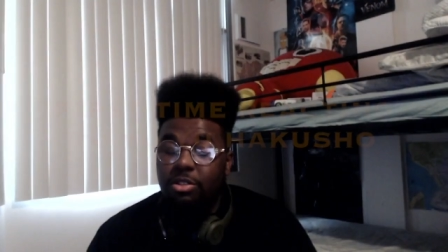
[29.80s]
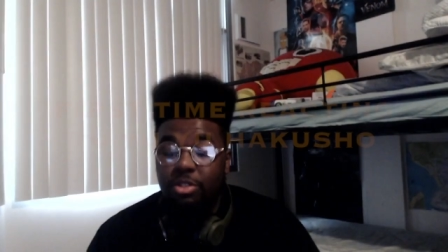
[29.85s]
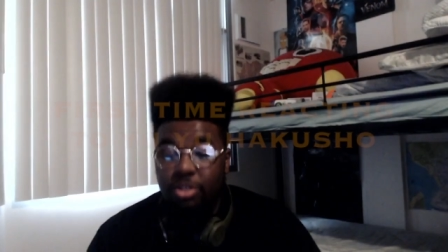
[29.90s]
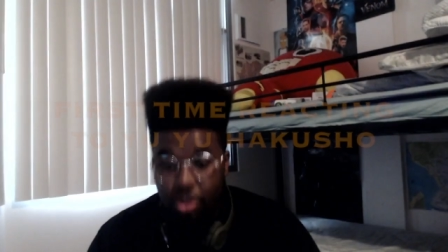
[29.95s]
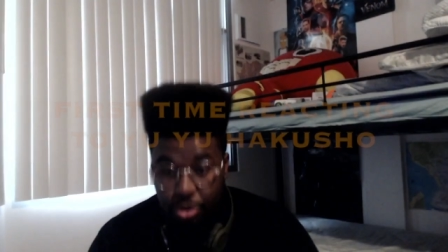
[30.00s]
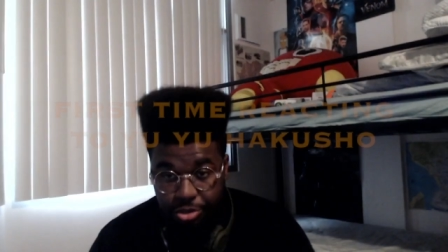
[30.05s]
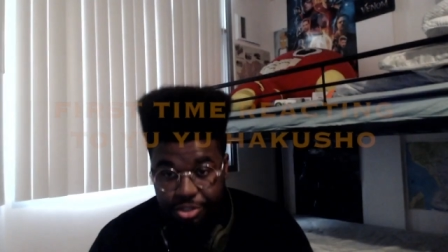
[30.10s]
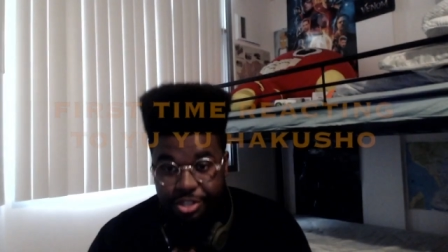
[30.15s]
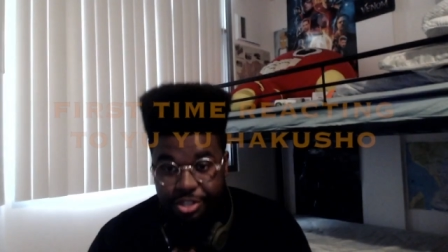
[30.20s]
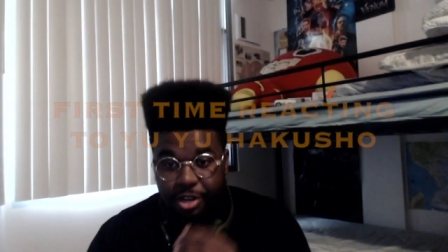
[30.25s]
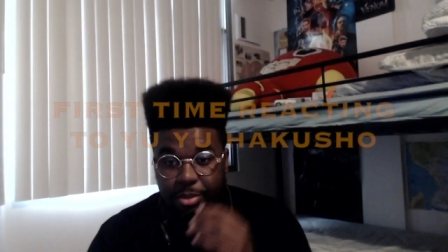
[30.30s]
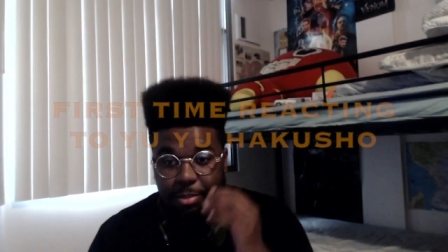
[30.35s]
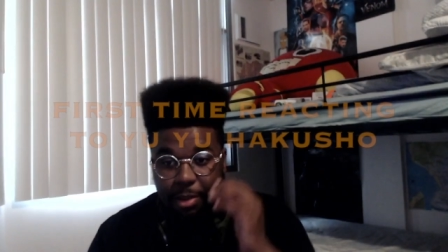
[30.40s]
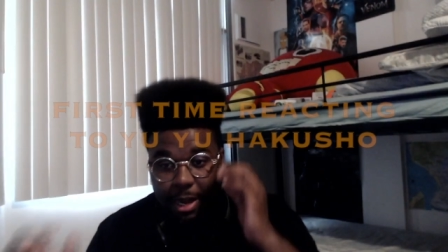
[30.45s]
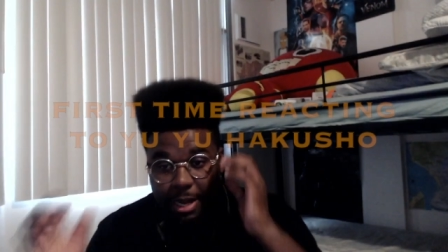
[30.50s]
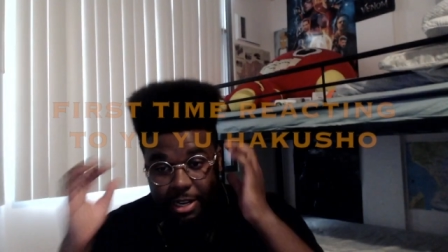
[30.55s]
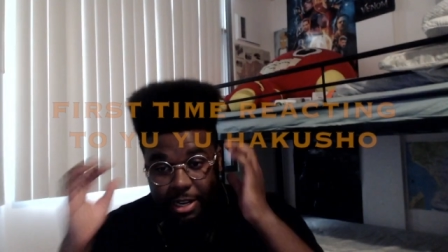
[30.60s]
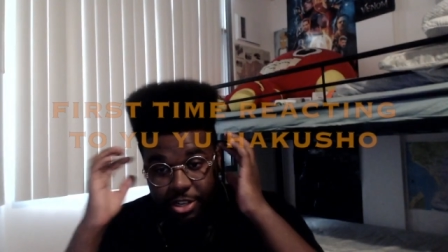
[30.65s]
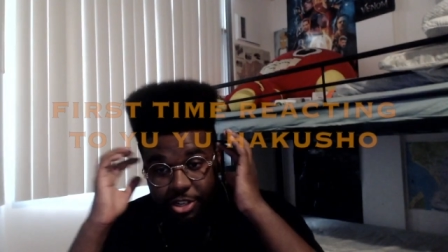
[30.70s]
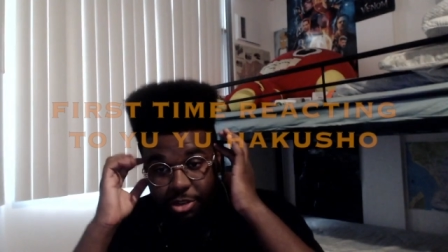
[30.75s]
good,
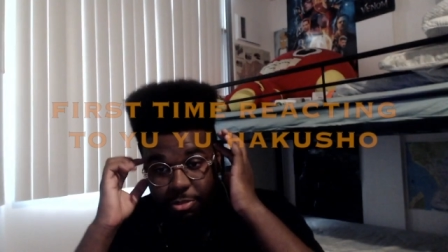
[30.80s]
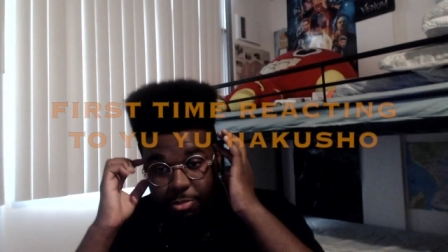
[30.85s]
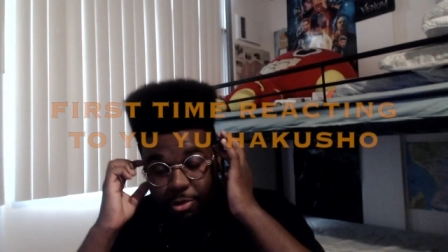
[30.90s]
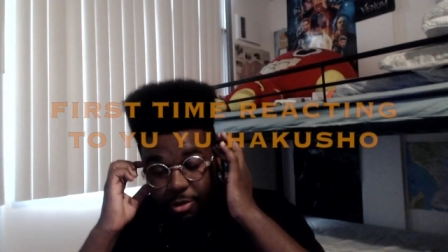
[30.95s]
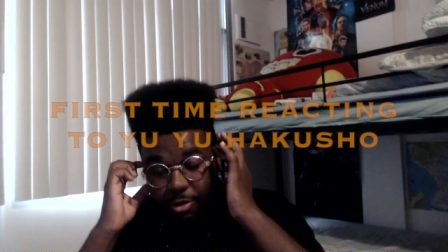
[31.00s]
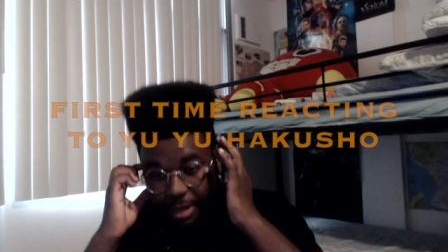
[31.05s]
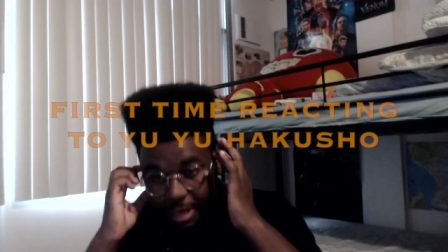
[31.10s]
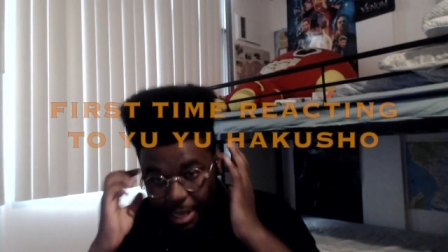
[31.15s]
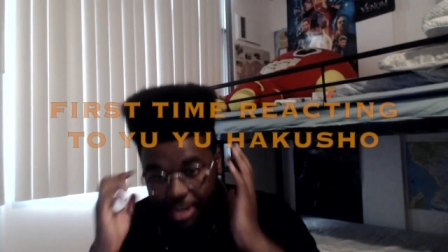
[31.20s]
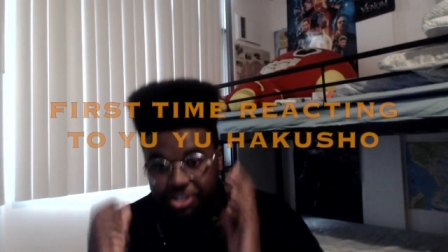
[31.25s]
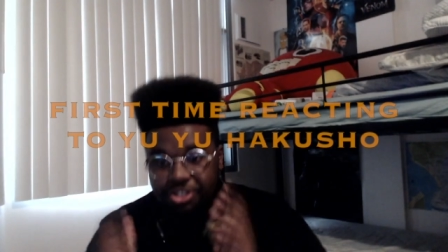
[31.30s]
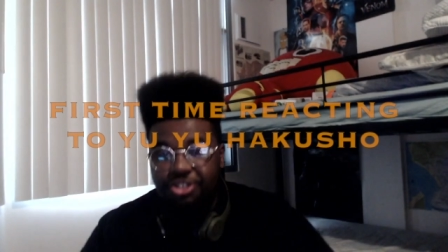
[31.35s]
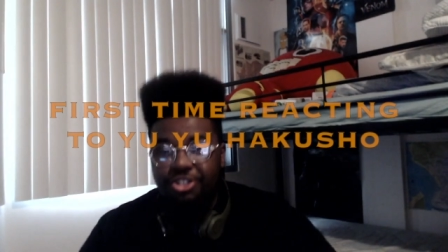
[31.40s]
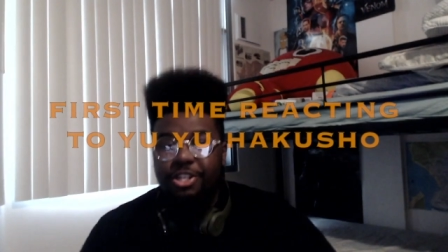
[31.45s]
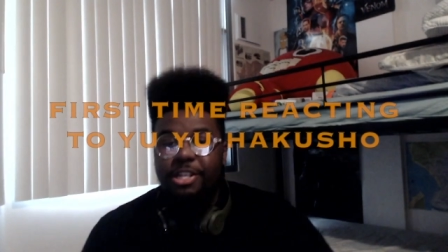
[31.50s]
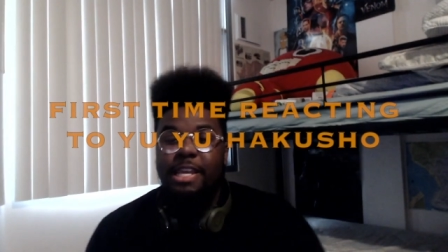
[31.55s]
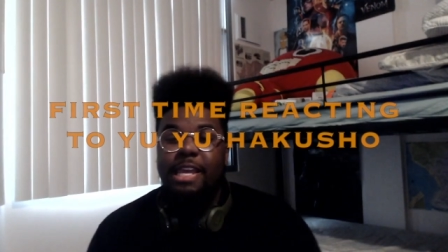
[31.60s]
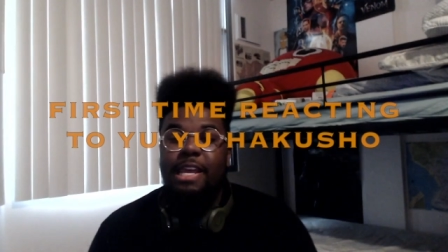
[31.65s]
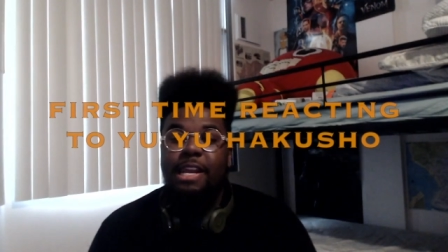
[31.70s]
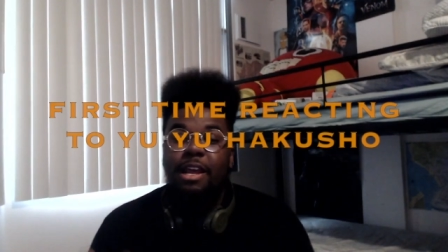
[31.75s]
everybody? It's your boy Escher, your
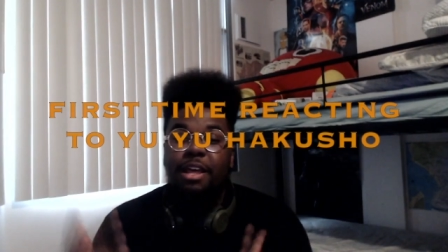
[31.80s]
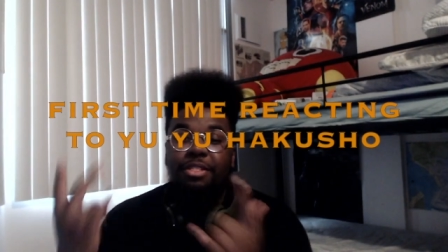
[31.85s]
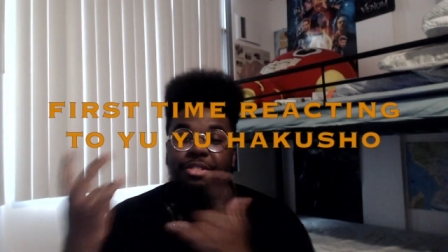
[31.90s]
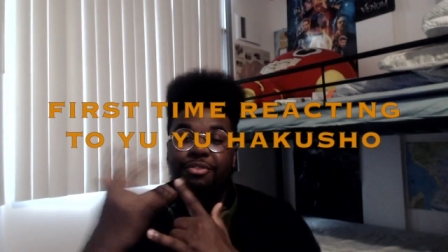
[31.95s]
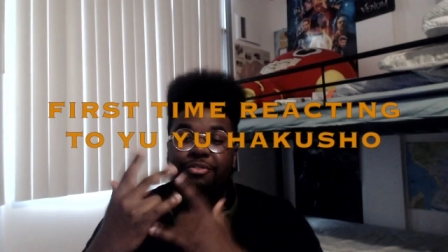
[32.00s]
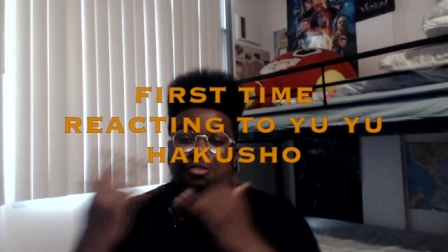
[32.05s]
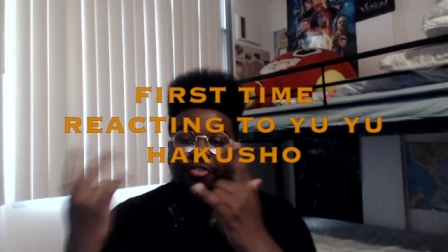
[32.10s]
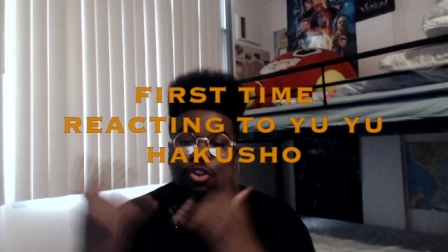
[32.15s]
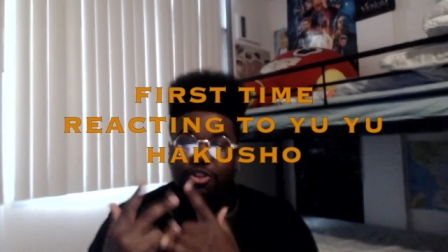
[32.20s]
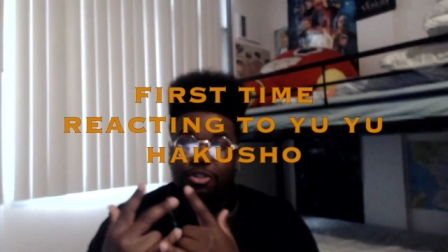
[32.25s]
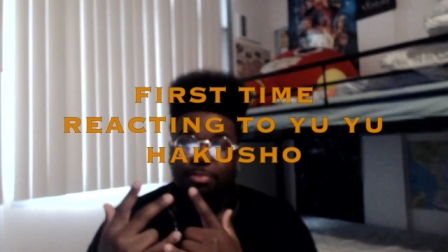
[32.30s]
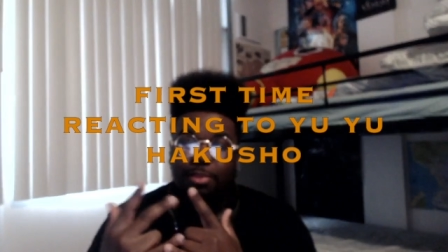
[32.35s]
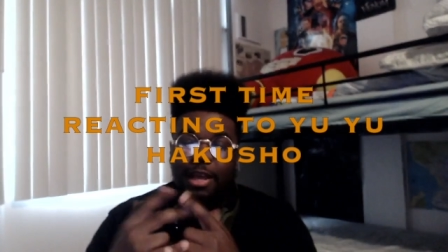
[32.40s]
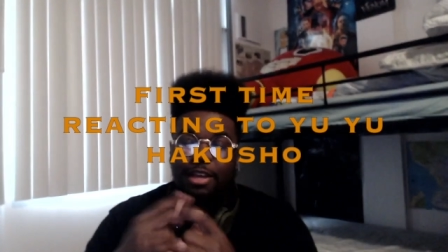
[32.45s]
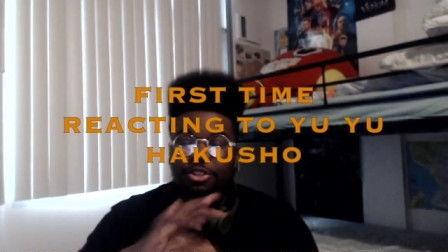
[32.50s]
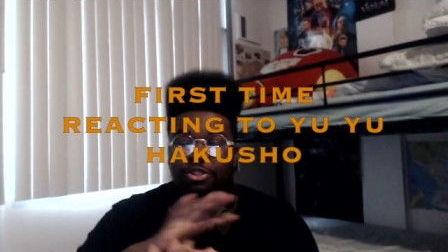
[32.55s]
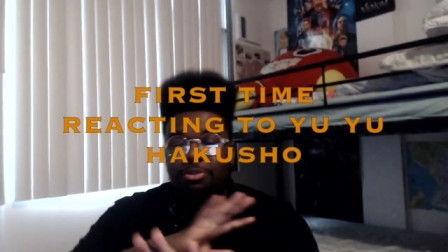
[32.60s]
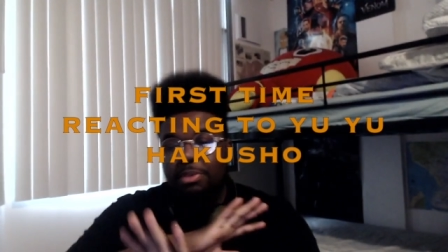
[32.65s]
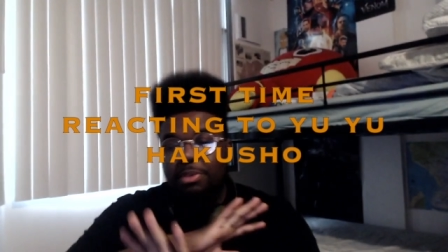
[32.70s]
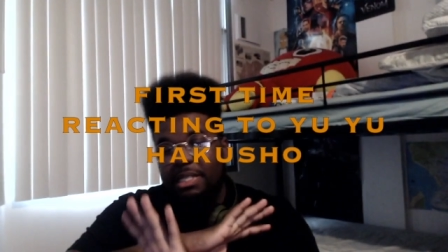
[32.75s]
kid out the first
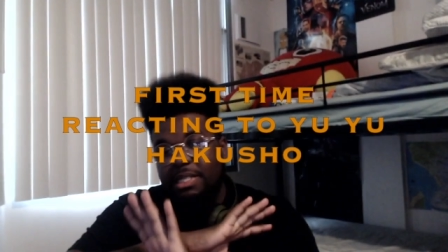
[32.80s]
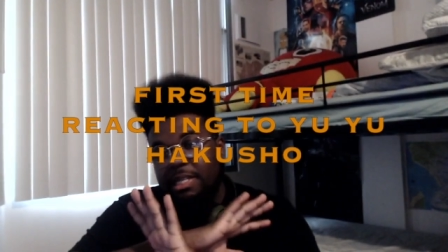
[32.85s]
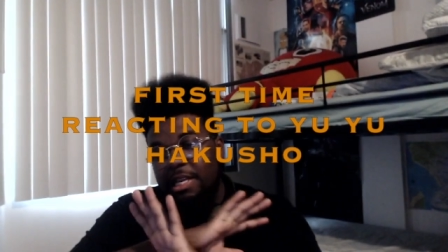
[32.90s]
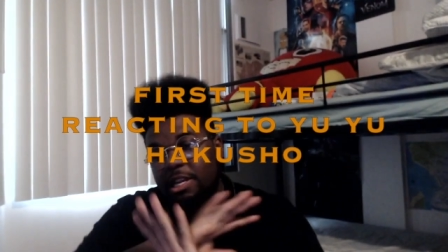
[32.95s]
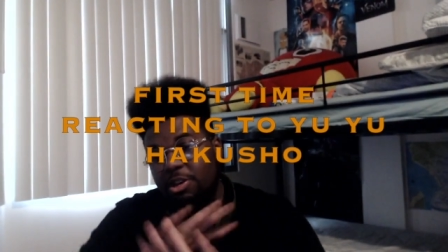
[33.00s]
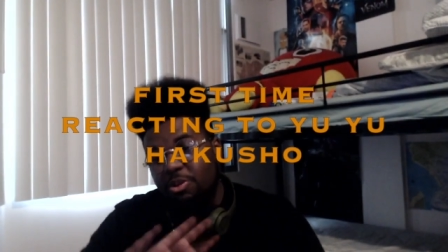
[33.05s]
Black Super Saiyan in